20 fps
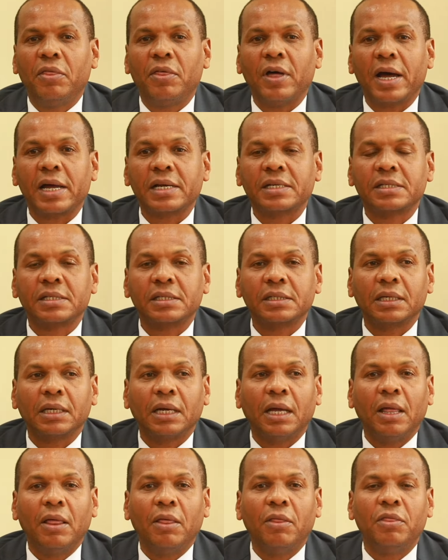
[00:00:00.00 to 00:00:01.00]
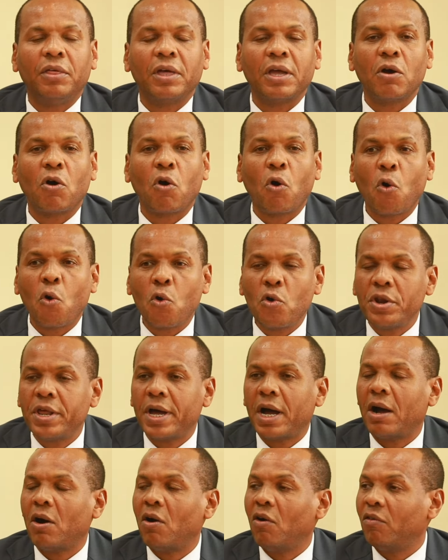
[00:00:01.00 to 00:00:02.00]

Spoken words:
that the holder